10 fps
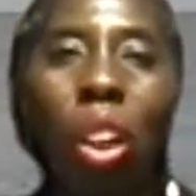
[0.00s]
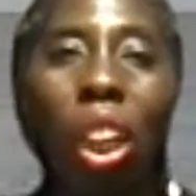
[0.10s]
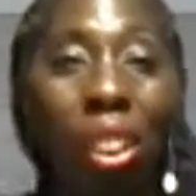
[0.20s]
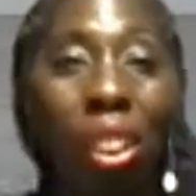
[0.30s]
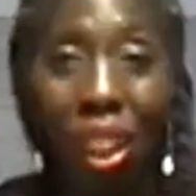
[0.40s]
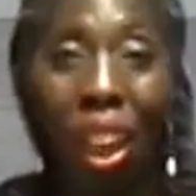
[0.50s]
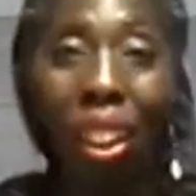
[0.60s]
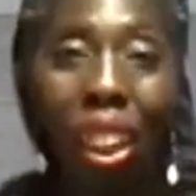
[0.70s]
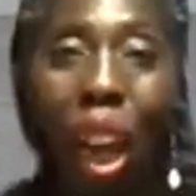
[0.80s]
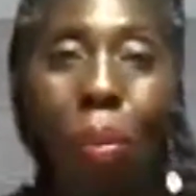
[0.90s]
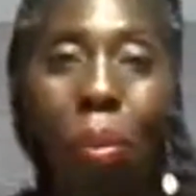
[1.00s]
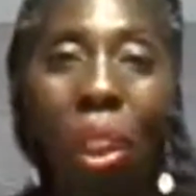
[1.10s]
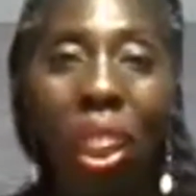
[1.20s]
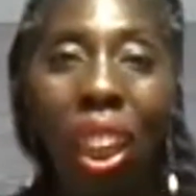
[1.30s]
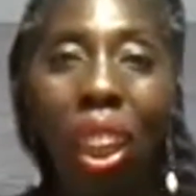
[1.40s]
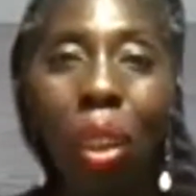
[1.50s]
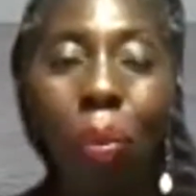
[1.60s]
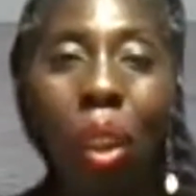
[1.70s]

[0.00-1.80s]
it's not a common name.